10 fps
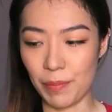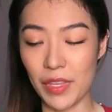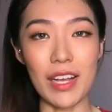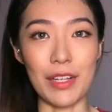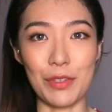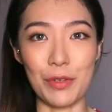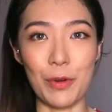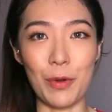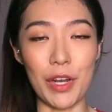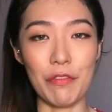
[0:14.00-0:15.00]
Yeah,
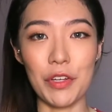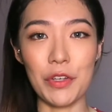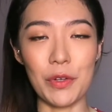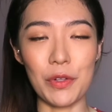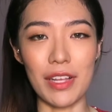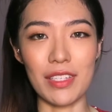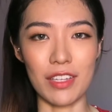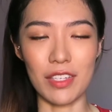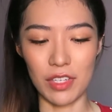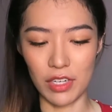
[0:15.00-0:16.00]
so without further ado, let's
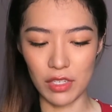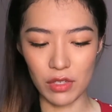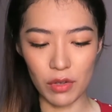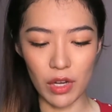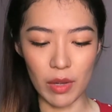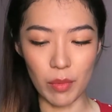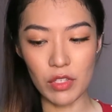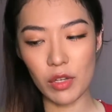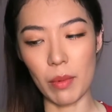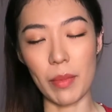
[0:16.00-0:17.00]
get started. So okay, I'm going
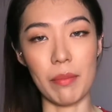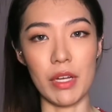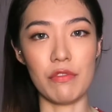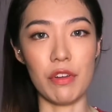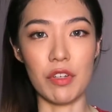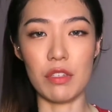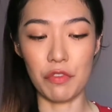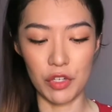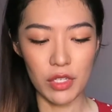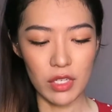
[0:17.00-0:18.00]
to talk about my March favourites
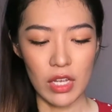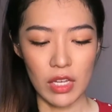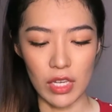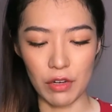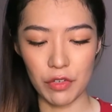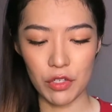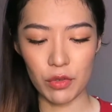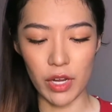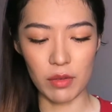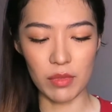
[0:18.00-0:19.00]
first. Okay, the first two
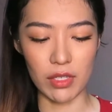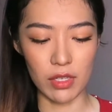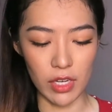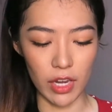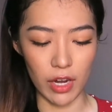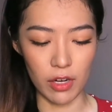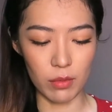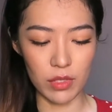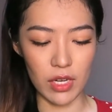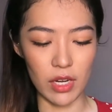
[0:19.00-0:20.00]
items are skincare
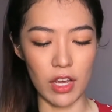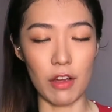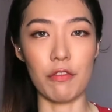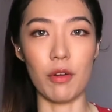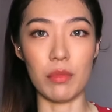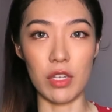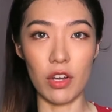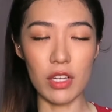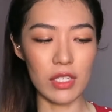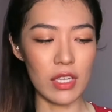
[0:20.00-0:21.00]
items and they are from
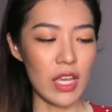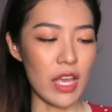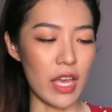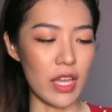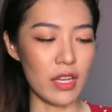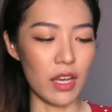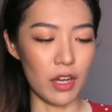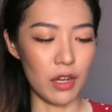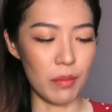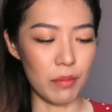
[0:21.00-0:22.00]
Neots. And
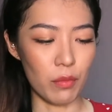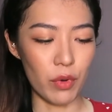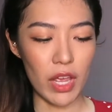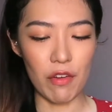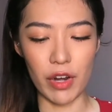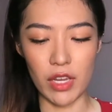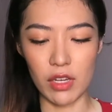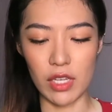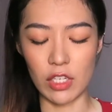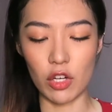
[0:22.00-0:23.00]
what I have right here
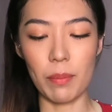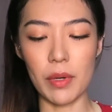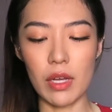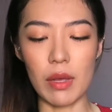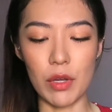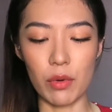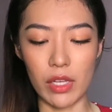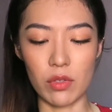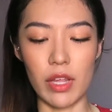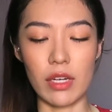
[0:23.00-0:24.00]
is the copper amino
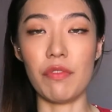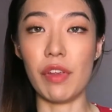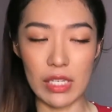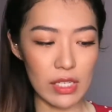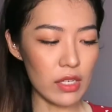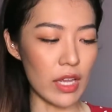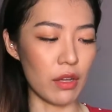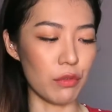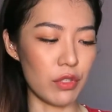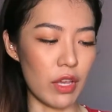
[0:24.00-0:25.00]
isolate activator, and I
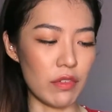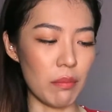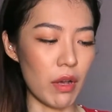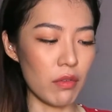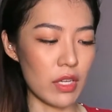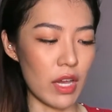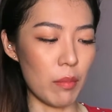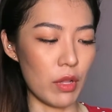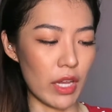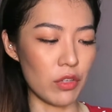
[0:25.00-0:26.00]
also have the
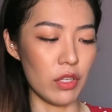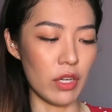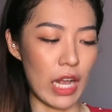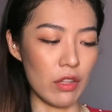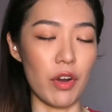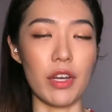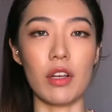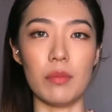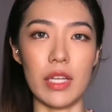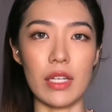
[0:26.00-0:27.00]
multi-molecular hyaluronic
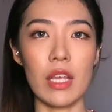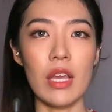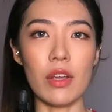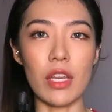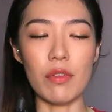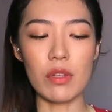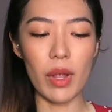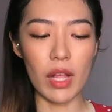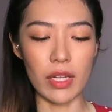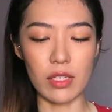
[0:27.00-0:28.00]
complex. Okay, the reason
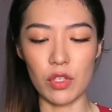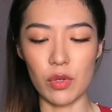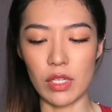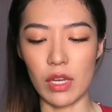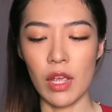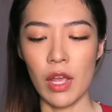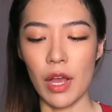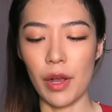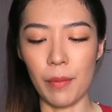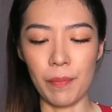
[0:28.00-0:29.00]
why I like this too is that
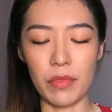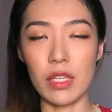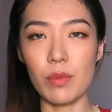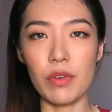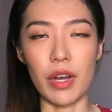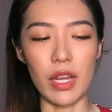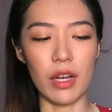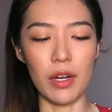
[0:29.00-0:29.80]
this one, right,